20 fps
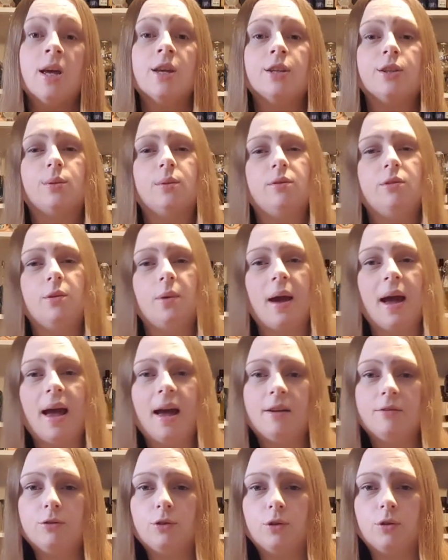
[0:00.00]
So if you
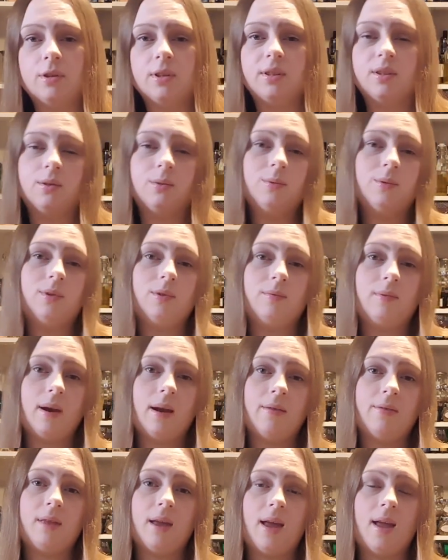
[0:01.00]
have crystals
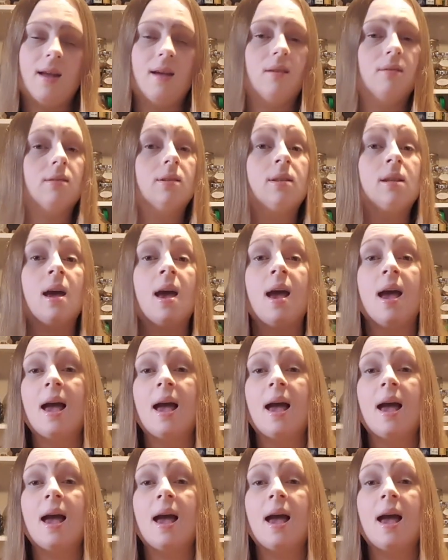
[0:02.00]
around the house,